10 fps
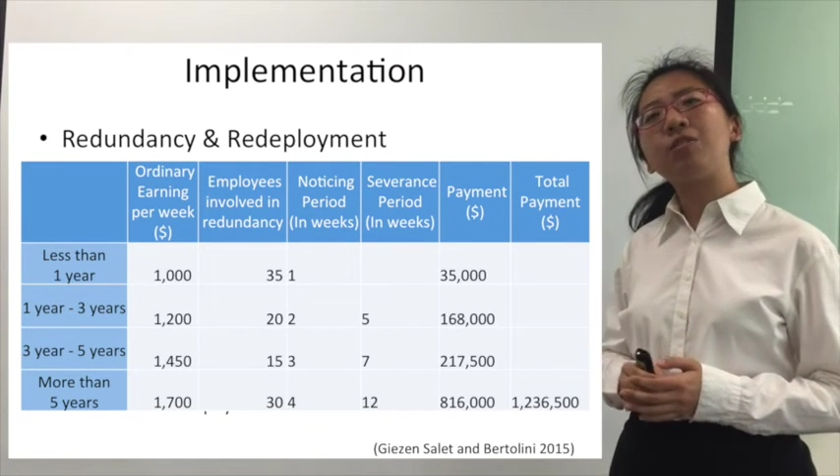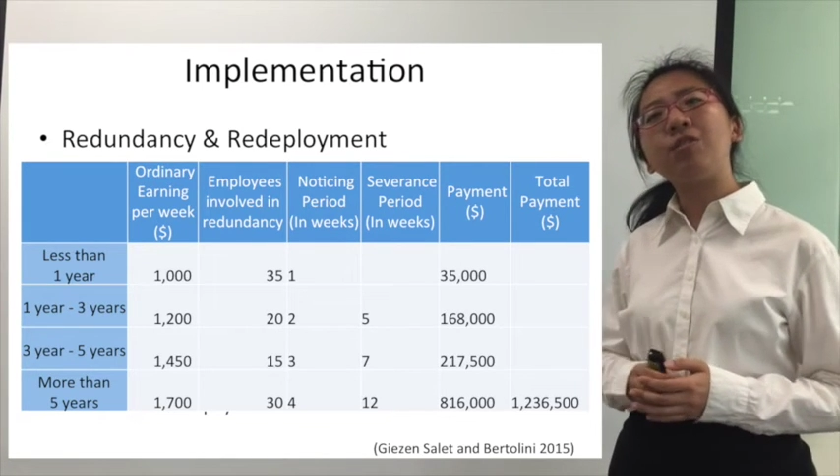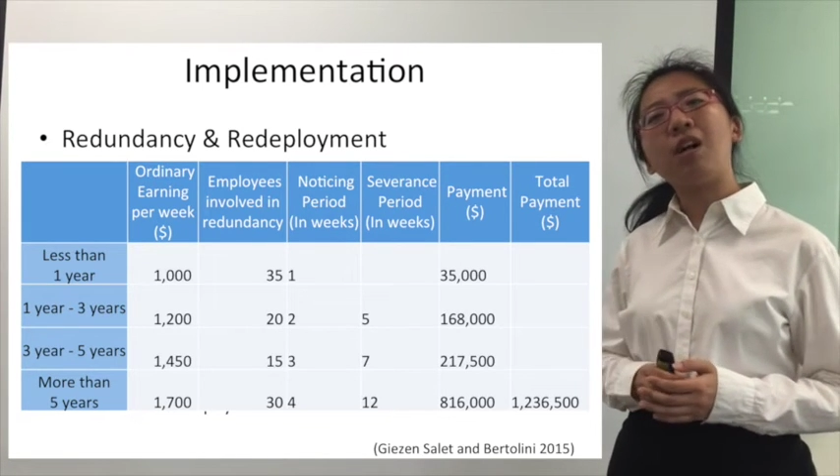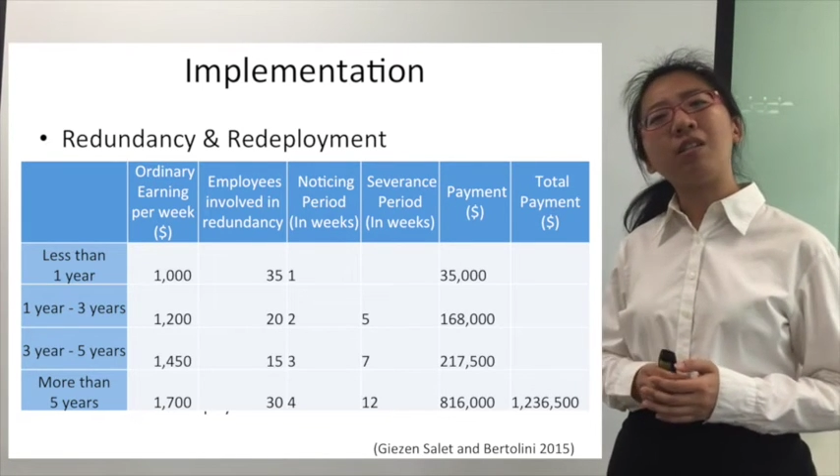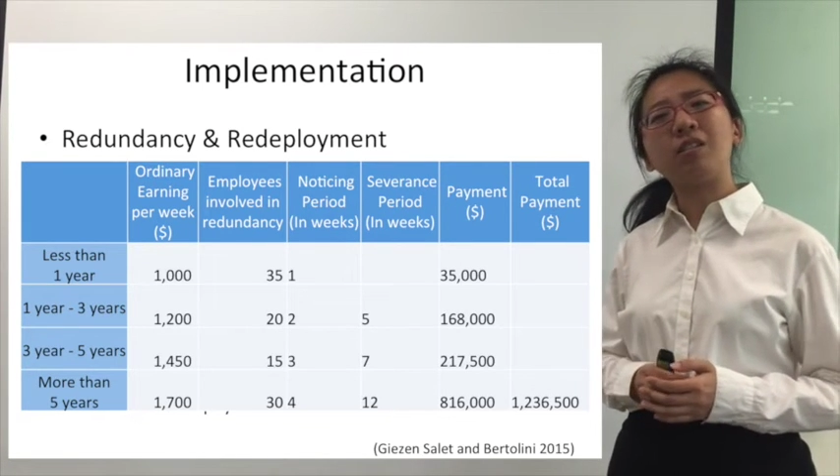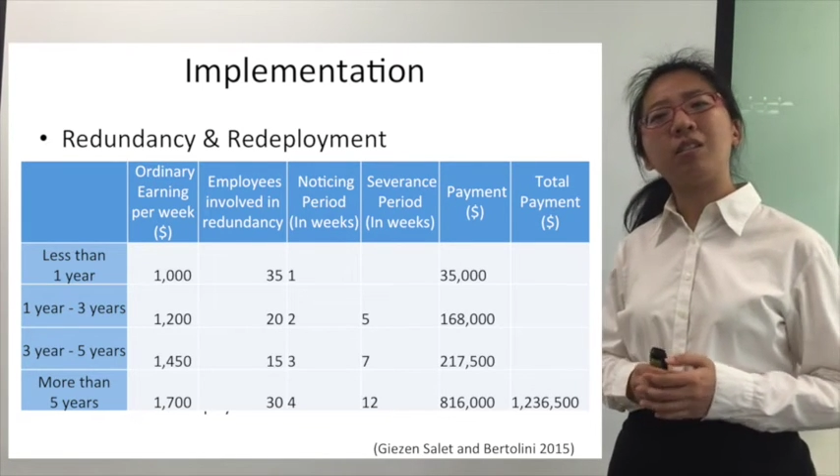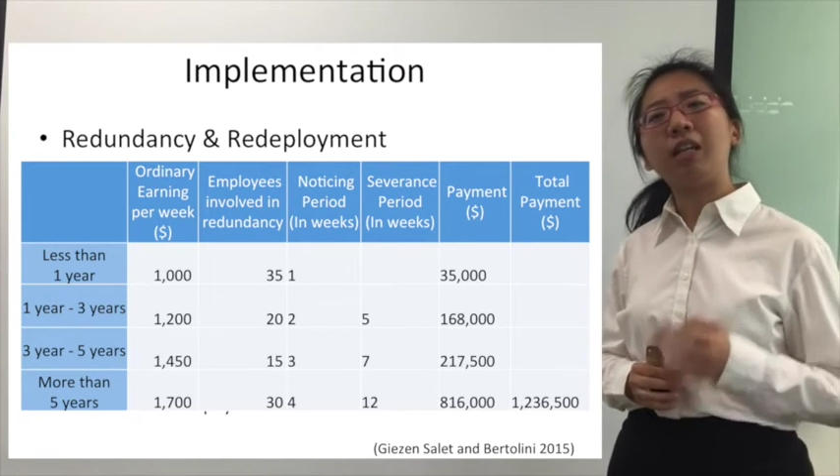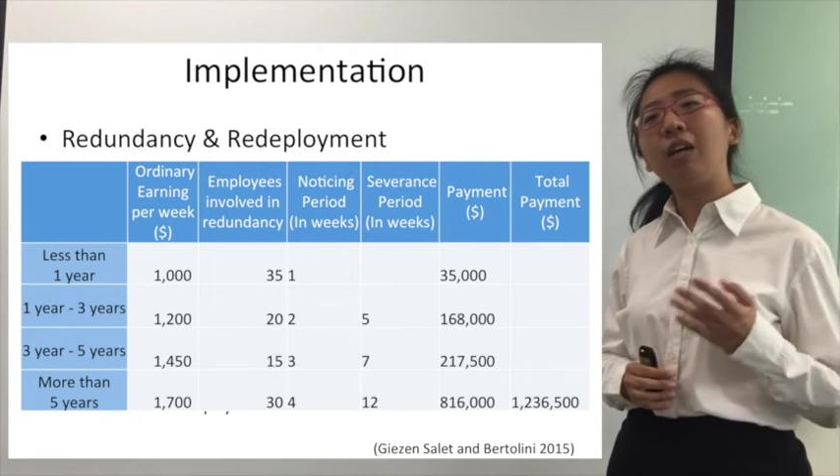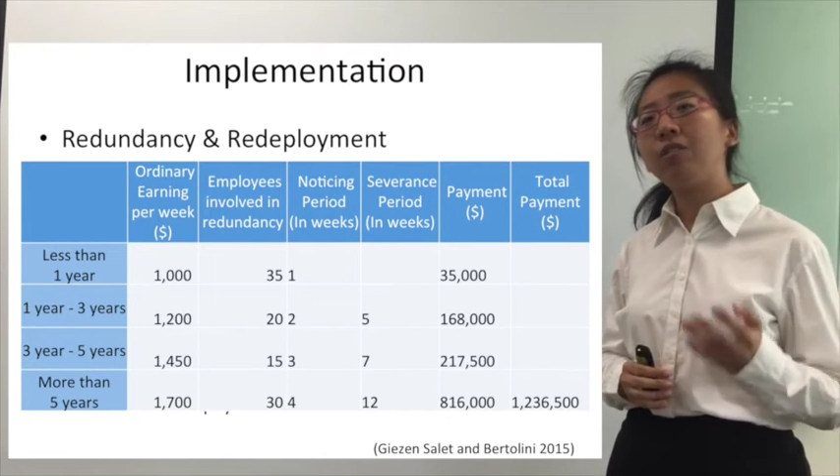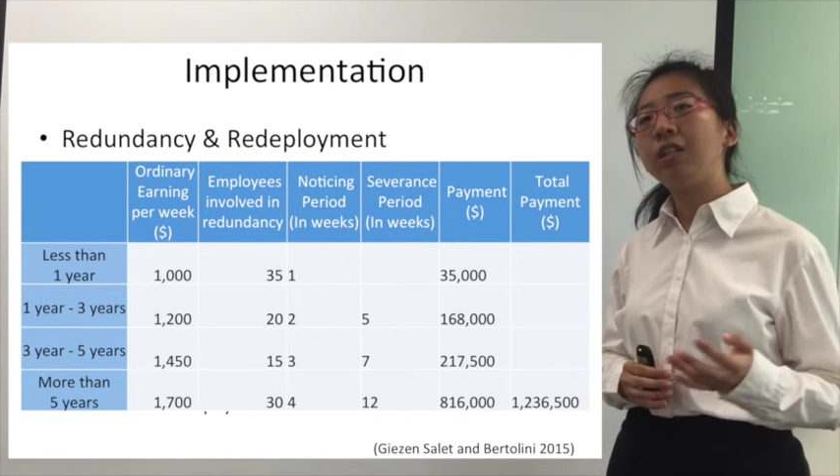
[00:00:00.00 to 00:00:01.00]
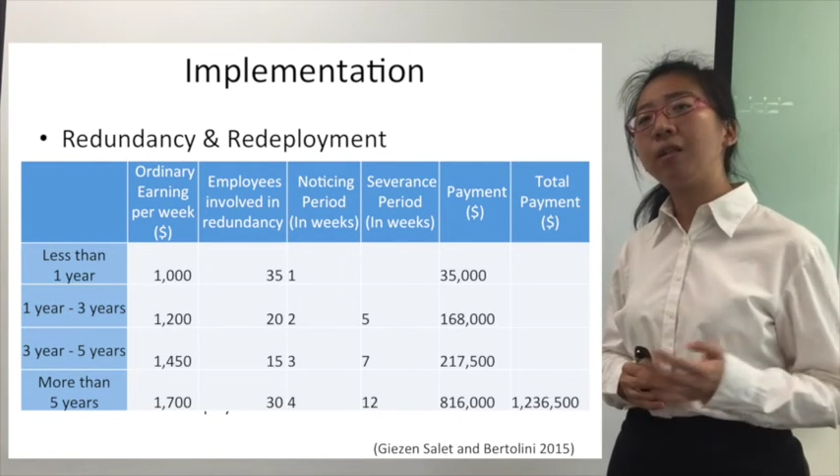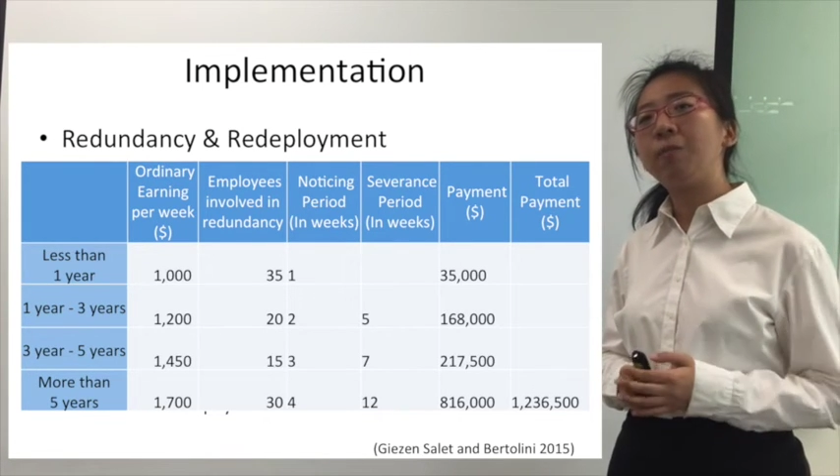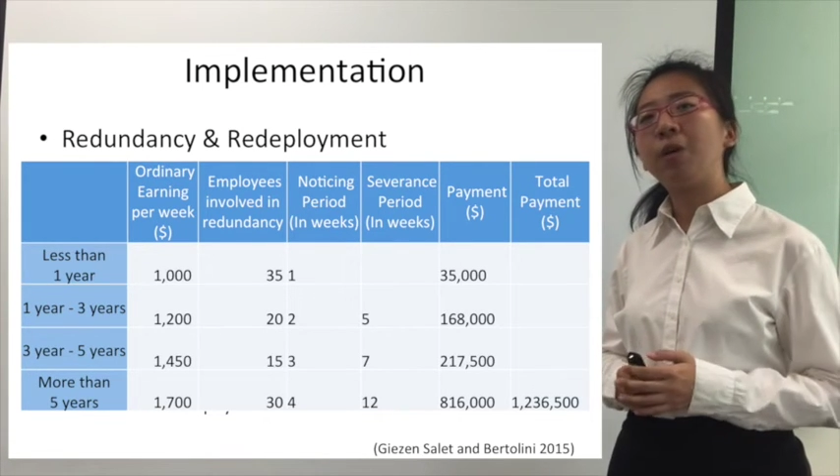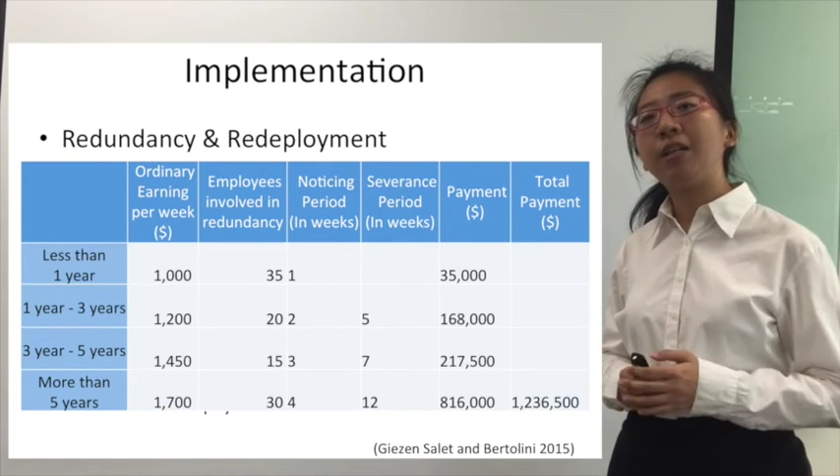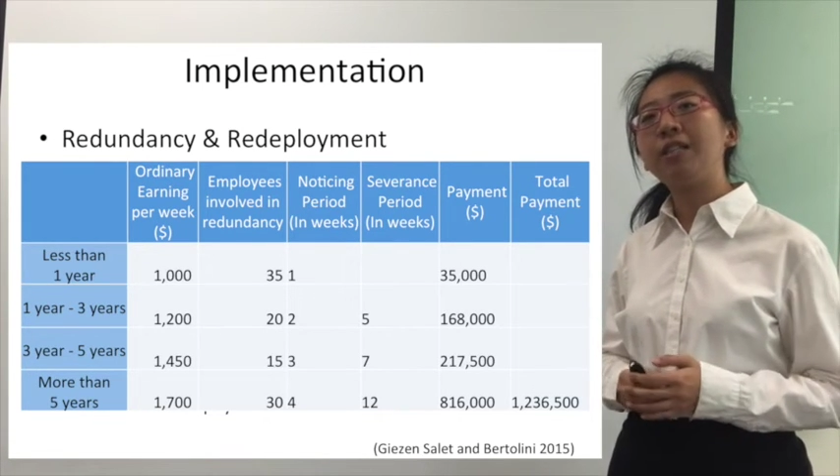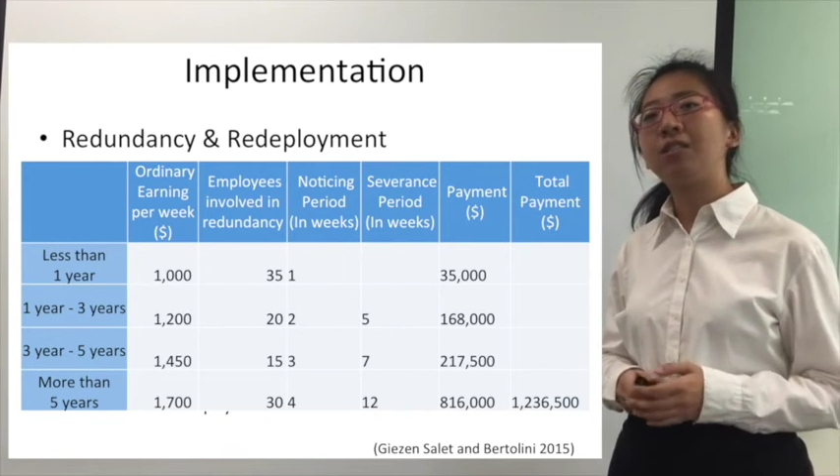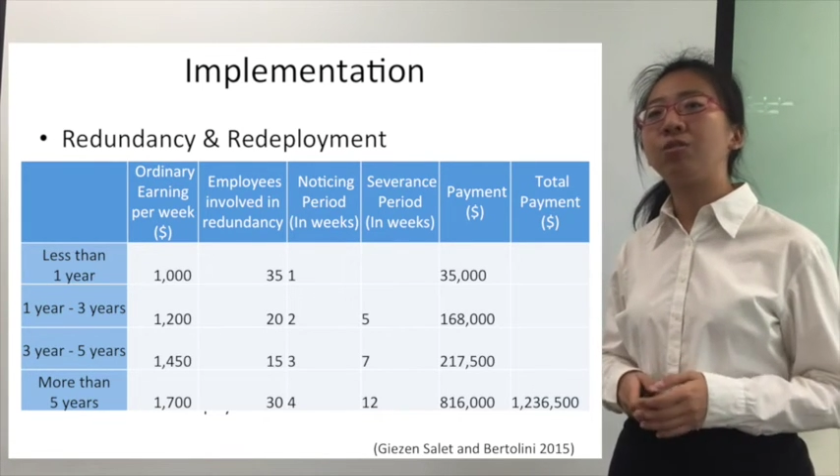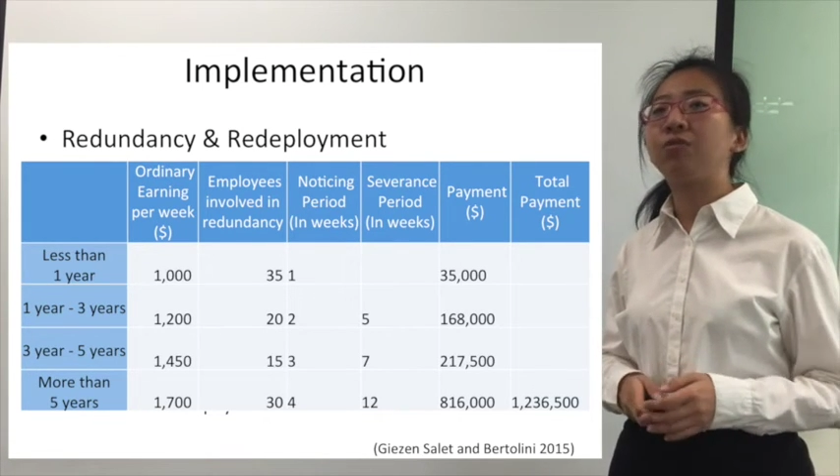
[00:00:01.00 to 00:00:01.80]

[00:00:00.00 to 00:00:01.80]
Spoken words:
to ask the elder employees